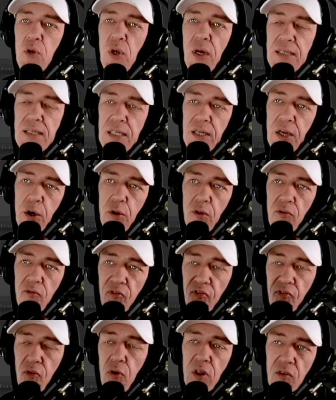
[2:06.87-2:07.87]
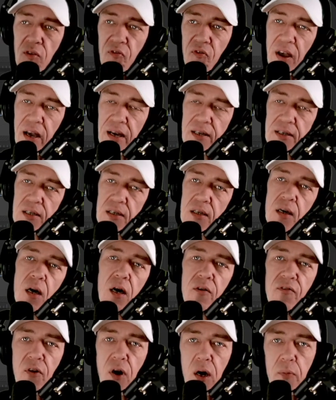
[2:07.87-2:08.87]
You guys can hear the full effect
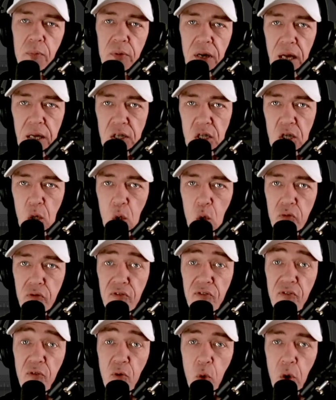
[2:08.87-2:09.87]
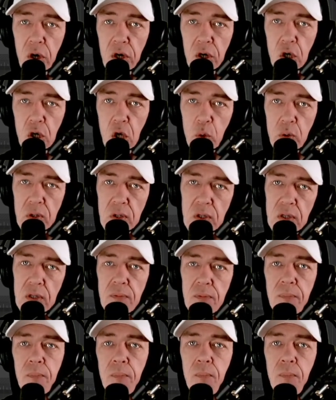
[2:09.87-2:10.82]
of harmonizing over 4 notes.